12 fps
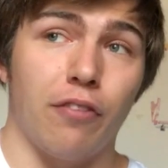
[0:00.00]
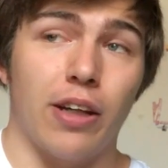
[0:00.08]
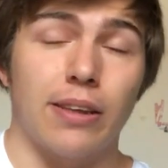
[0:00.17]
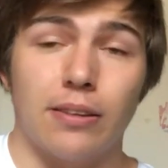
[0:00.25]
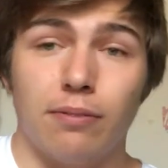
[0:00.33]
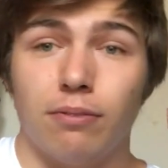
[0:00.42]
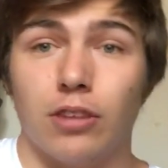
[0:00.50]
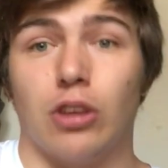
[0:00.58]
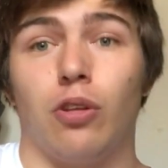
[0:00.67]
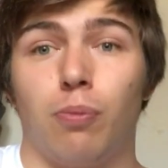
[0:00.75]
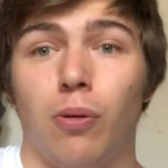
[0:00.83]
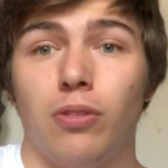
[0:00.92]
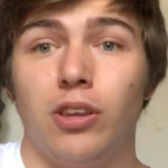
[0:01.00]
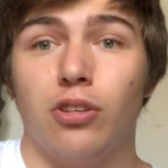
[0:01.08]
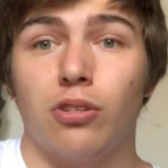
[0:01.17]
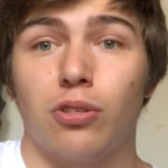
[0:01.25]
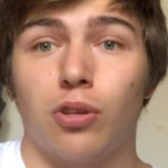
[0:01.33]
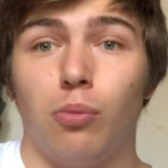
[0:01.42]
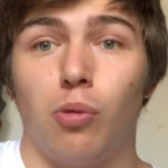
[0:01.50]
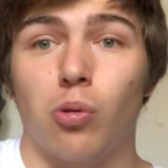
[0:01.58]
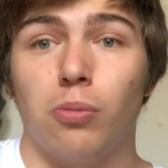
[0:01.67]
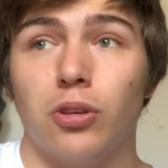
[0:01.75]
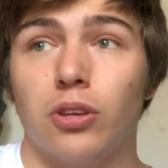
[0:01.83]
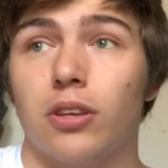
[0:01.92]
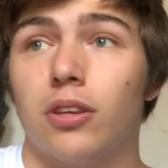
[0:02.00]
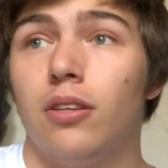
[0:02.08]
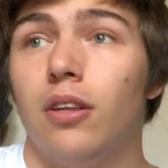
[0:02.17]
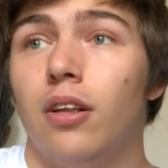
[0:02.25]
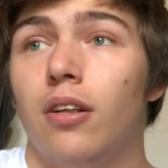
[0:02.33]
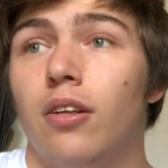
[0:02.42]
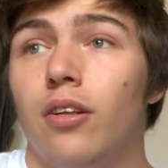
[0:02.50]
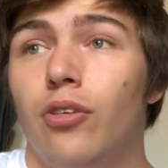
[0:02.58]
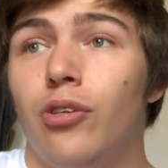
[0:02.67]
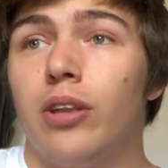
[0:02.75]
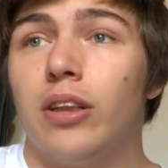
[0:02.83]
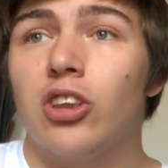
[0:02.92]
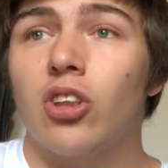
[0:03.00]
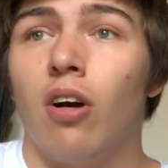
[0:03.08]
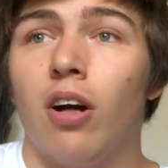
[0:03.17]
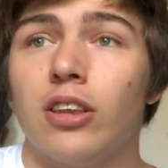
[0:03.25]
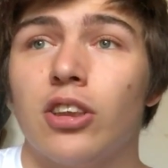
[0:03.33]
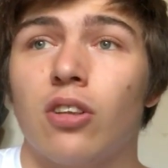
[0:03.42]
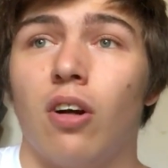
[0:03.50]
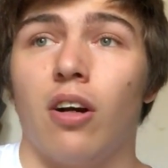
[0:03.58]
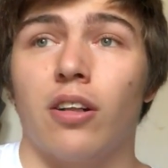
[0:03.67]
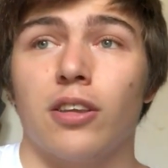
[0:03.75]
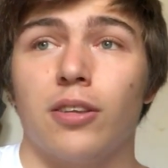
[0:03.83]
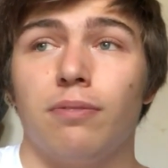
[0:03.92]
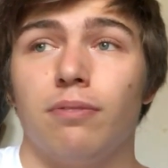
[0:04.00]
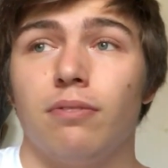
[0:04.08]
effect. So your opponent needs to control more monsters. You can discard this card.